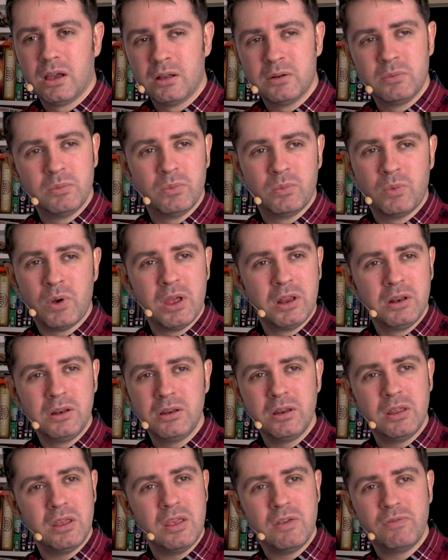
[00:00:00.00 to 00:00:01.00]
And
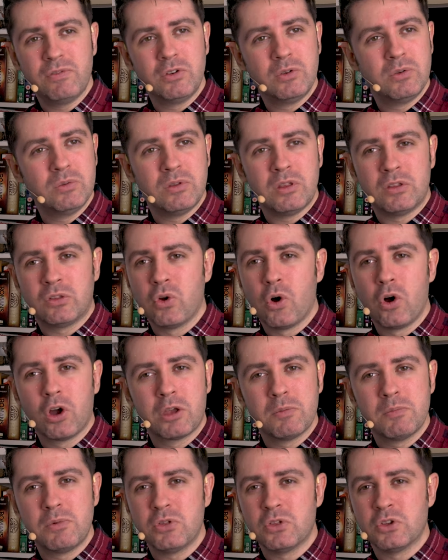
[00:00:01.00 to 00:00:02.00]
when even they
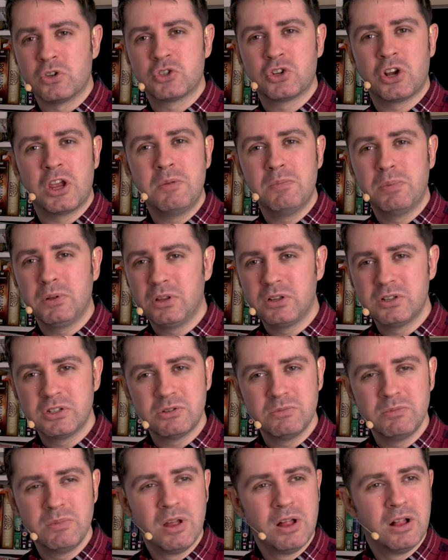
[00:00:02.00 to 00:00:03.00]
talk about the
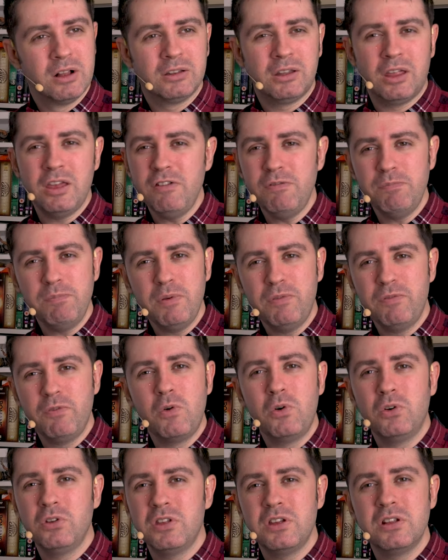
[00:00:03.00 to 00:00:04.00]
tribalism, life
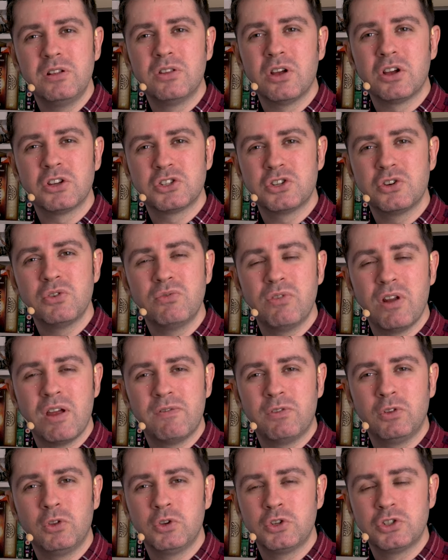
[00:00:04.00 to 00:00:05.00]
before the Industrial
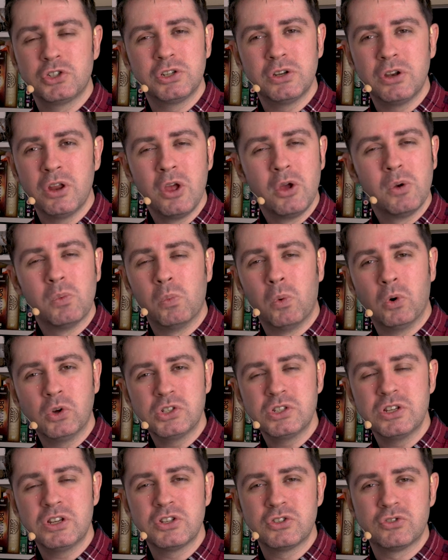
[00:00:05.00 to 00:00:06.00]
Revolution
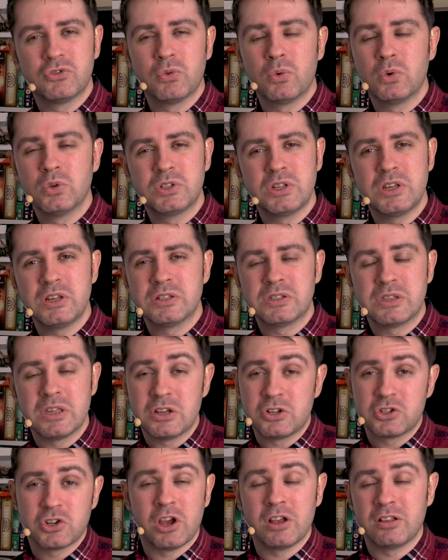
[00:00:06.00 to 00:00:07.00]
wasn't as rosy as
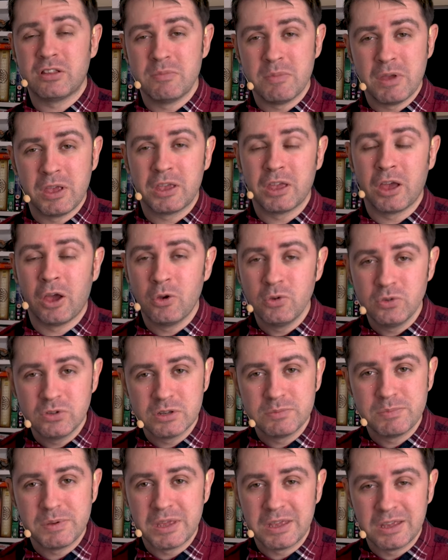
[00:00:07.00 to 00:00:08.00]
they try to make it out
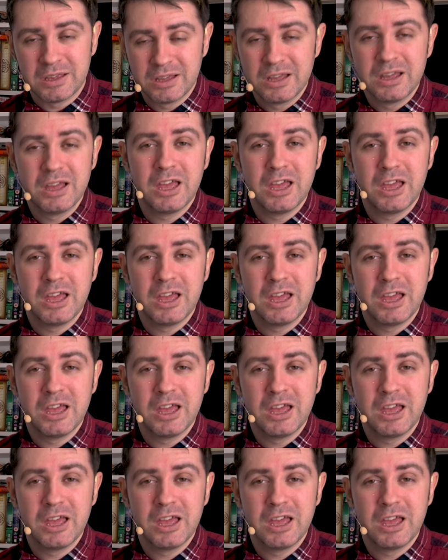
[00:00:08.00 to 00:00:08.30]
to be.